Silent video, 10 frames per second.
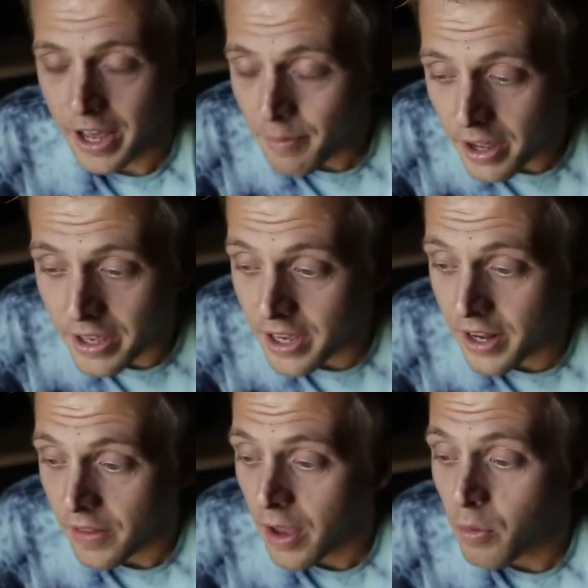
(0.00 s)
Like, I'm not
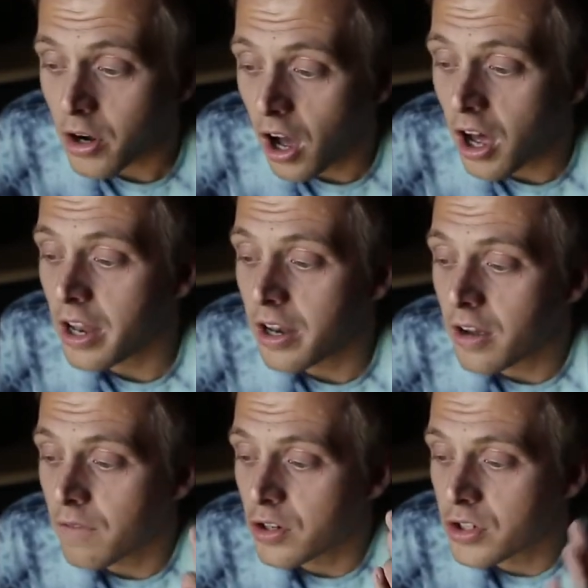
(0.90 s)
kidding. They were gone
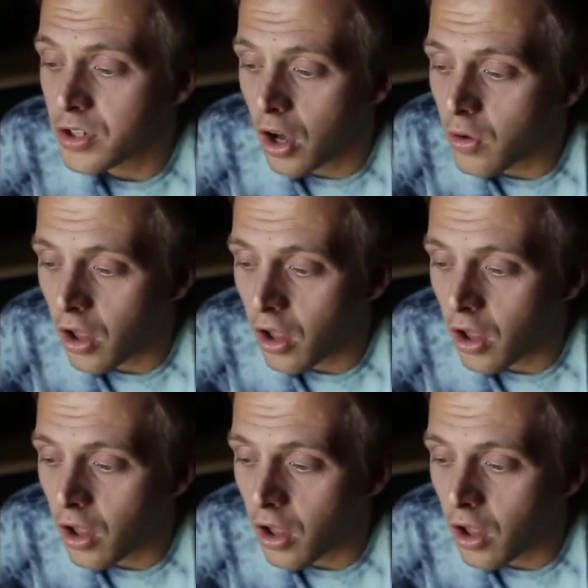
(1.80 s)
for so